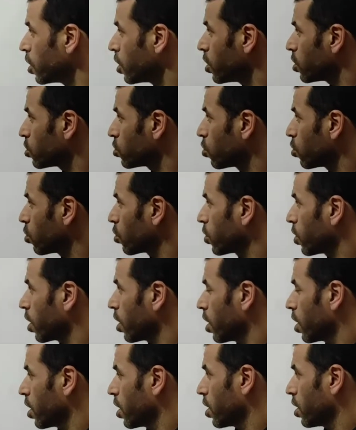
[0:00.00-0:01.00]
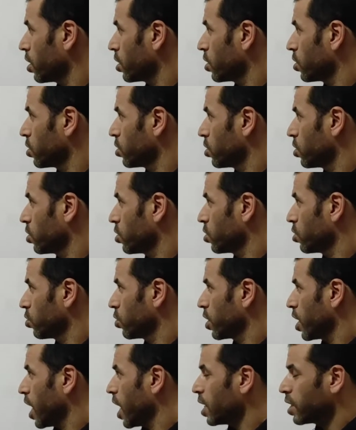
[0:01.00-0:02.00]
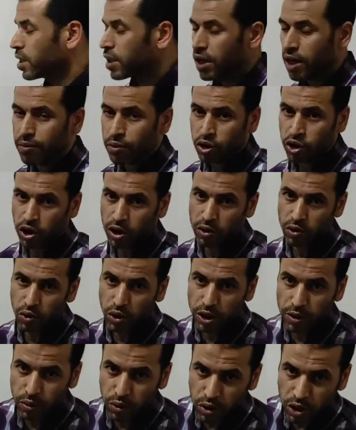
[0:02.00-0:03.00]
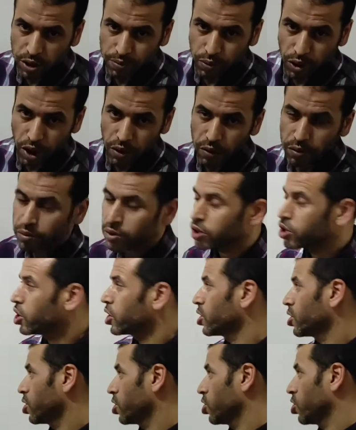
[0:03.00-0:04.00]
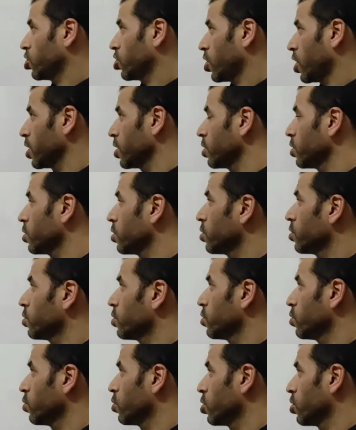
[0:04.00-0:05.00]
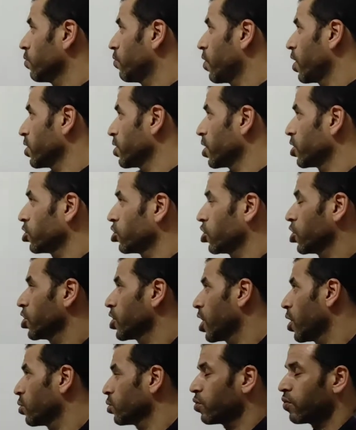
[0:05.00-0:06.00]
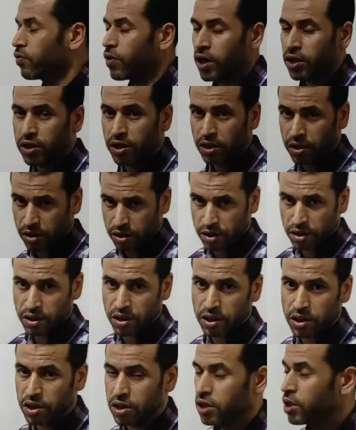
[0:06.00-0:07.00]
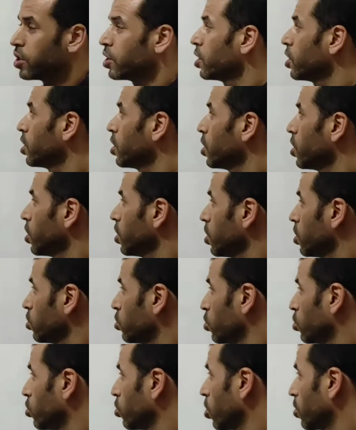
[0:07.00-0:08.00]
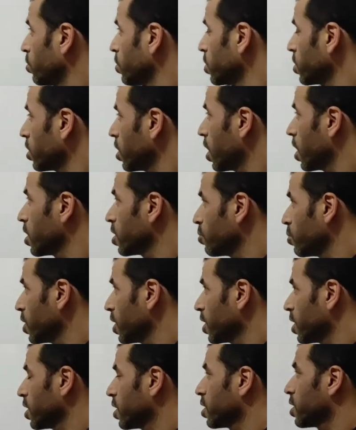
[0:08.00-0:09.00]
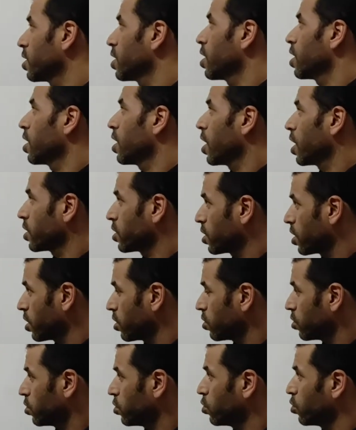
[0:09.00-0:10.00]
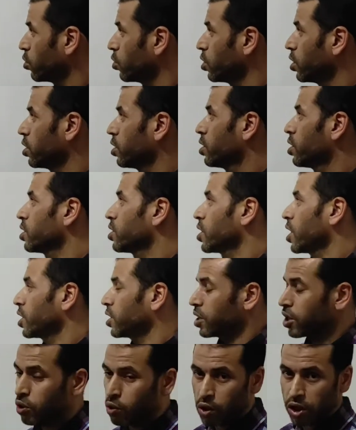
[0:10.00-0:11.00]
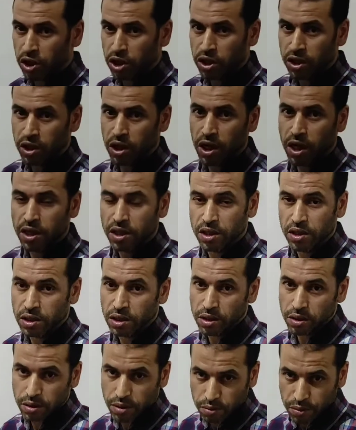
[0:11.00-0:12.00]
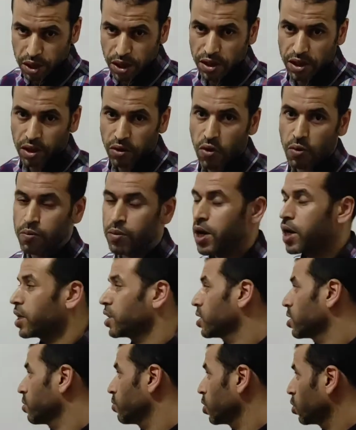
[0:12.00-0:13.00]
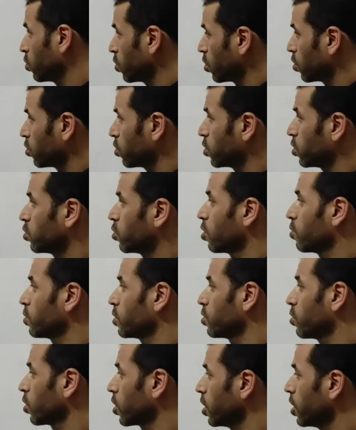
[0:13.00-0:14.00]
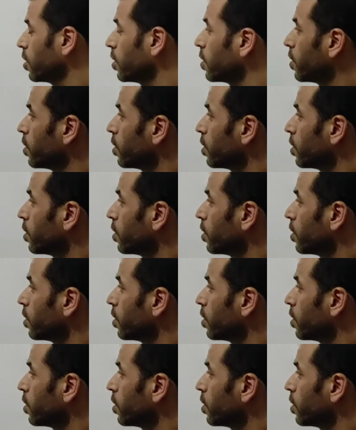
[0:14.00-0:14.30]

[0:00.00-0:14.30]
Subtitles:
So the hint that I'm trying to give to this problem, just try to find a trick how to factor these two terms and make it as a two-side equation and make the comparison between those terms. Okay,